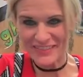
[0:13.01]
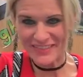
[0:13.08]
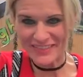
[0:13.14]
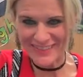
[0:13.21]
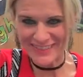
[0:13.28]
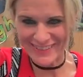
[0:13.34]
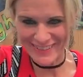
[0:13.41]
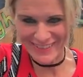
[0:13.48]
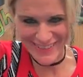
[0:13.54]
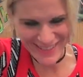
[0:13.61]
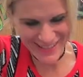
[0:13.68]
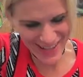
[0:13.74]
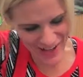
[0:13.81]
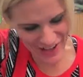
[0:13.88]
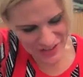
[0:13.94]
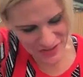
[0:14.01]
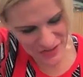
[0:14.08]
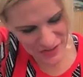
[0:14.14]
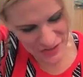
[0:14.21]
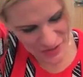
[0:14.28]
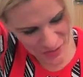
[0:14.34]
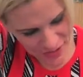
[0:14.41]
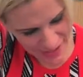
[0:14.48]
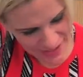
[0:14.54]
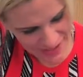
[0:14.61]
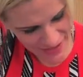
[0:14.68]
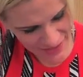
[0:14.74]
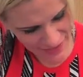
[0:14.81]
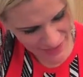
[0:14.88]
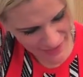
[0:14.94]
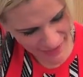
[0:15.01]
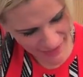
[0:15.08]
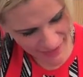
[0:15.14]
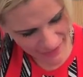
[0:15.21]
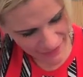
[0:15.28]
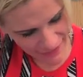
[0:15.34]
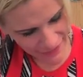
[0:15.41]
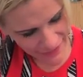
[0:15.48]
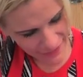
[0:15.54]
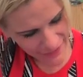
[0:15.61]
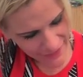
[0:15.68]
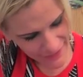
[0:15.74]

look, there's all sorts of mail.